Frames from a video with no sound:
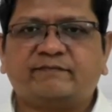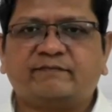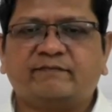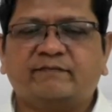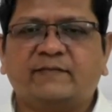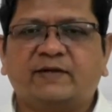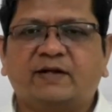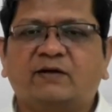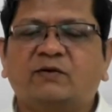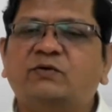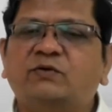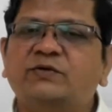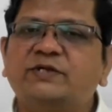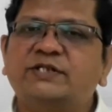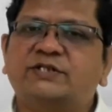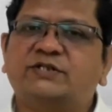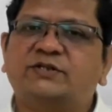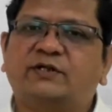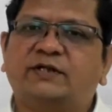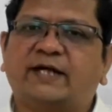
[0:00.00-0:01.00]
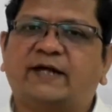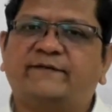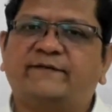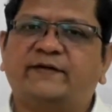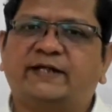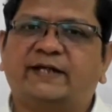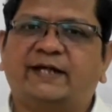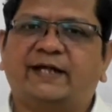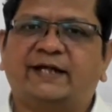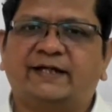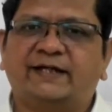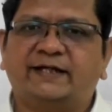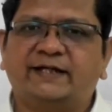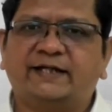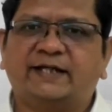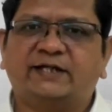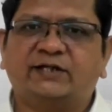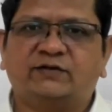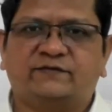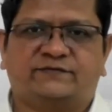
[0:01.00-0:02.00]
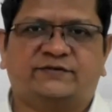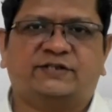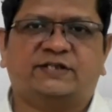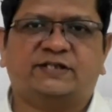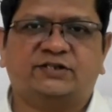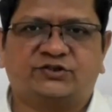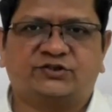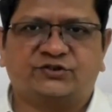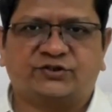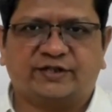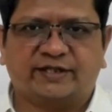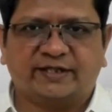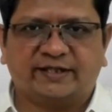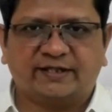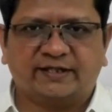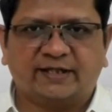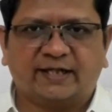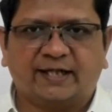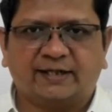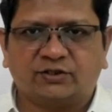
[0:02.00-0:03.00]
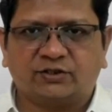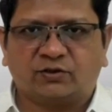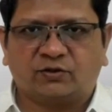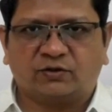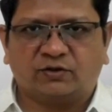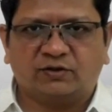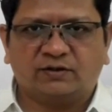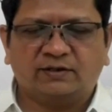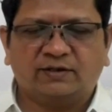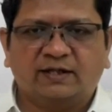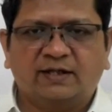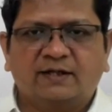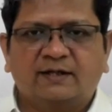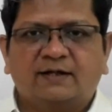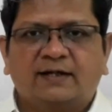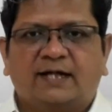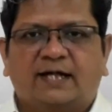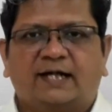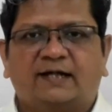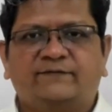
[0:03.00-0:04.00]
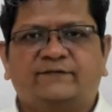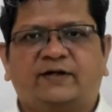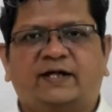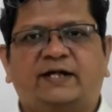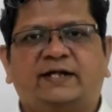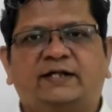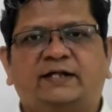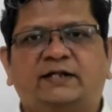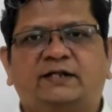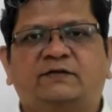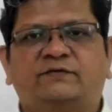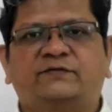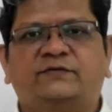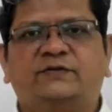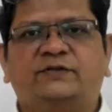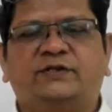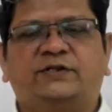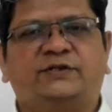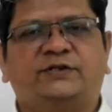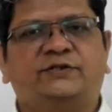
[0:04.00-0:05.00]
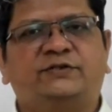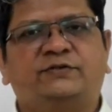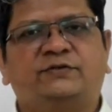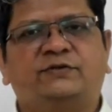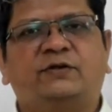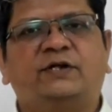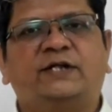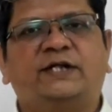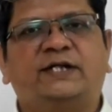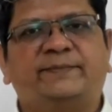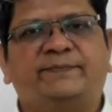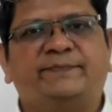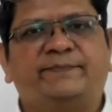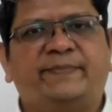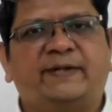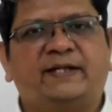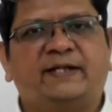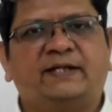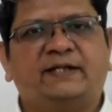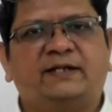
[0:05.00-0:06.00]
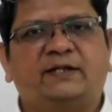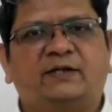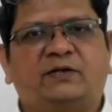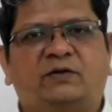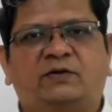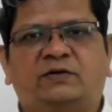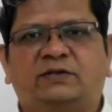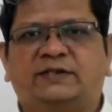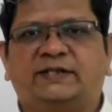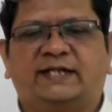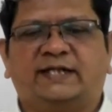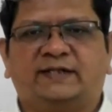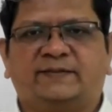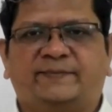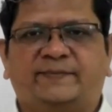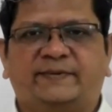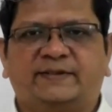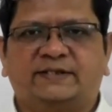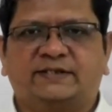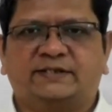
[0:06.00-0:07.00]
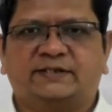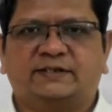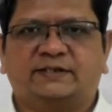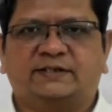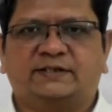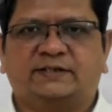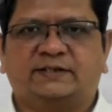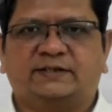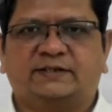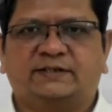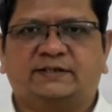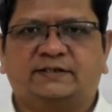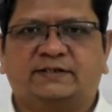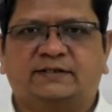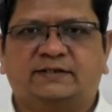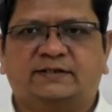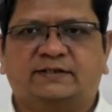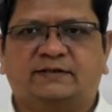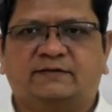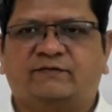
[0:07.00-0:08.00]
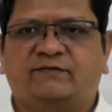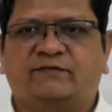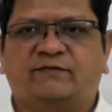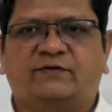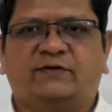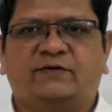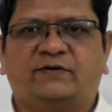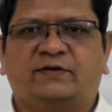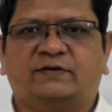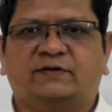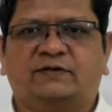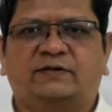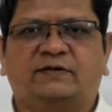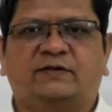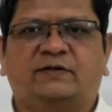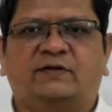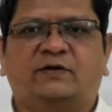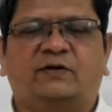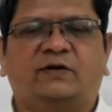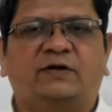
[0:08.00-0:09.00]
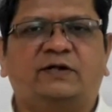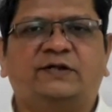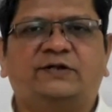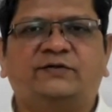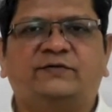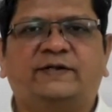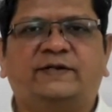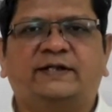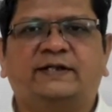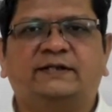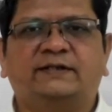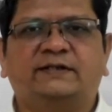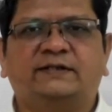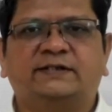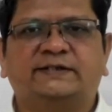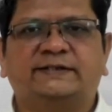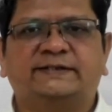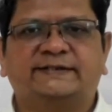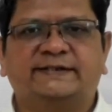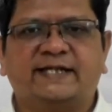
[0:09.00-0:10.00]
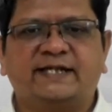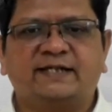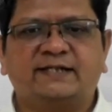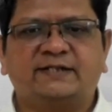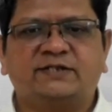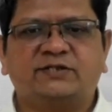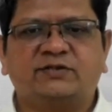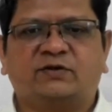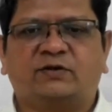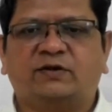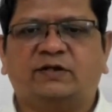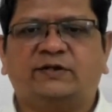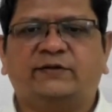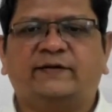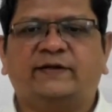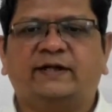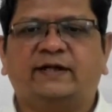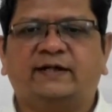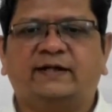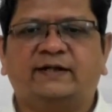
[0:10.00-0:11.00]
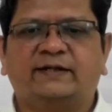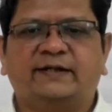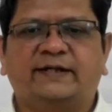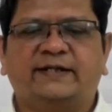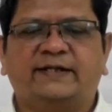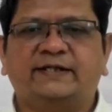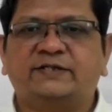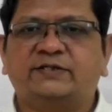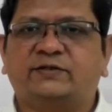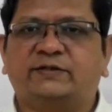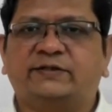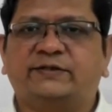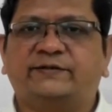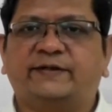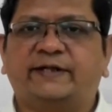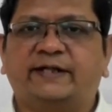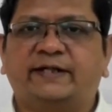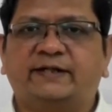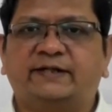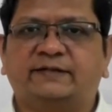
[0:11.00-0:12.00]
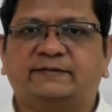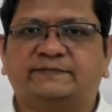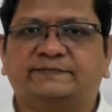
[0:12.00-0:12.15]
who is not having any kind of sales training at all, and why would you depend on that person for all your sales, all your earnings, all your income?